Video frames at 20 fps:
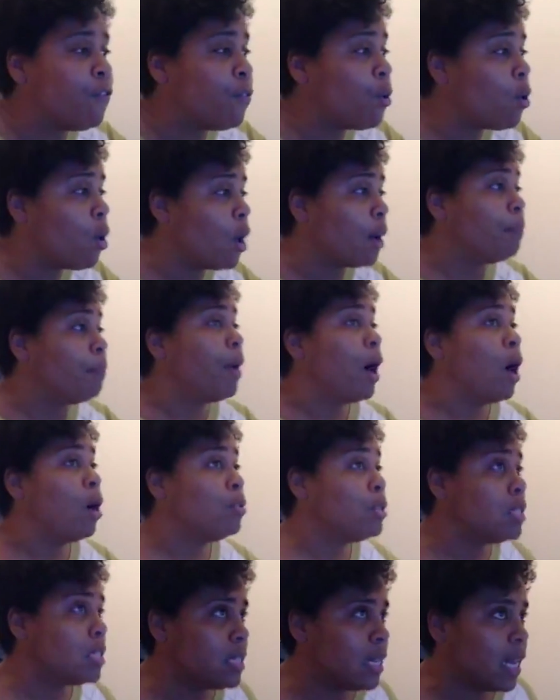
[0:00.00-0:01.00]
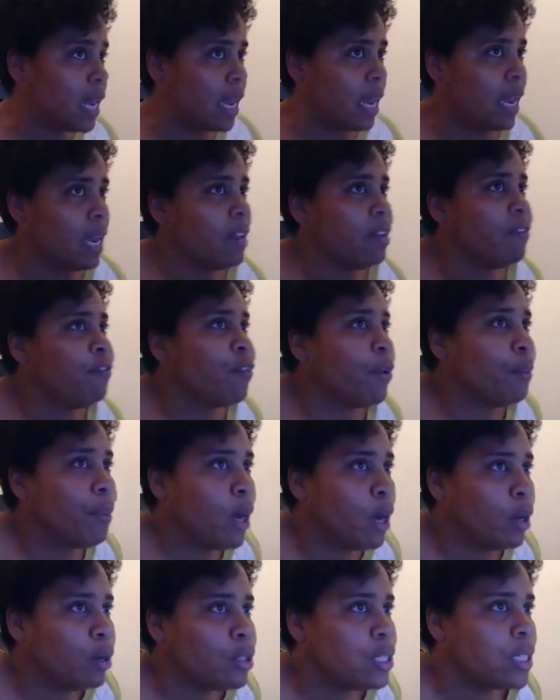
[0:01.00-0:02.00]
For posting.
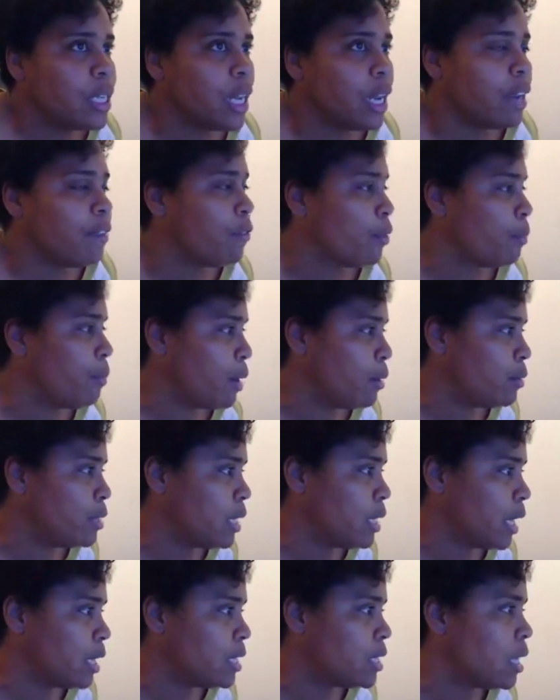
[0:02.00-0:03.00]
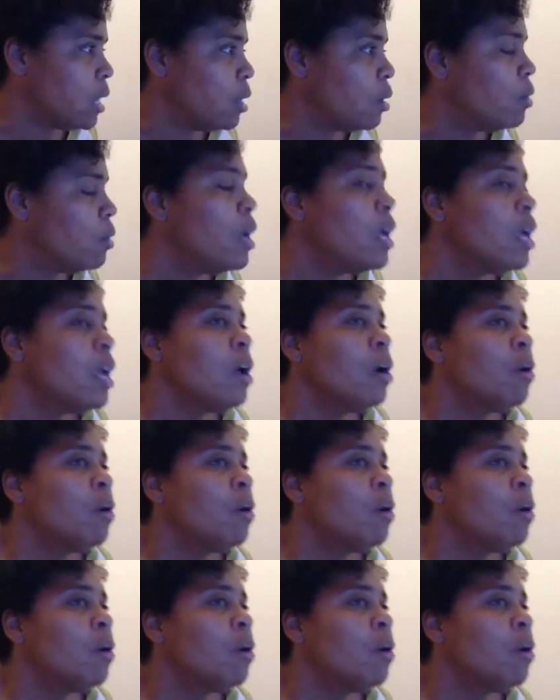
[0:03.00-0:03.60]
So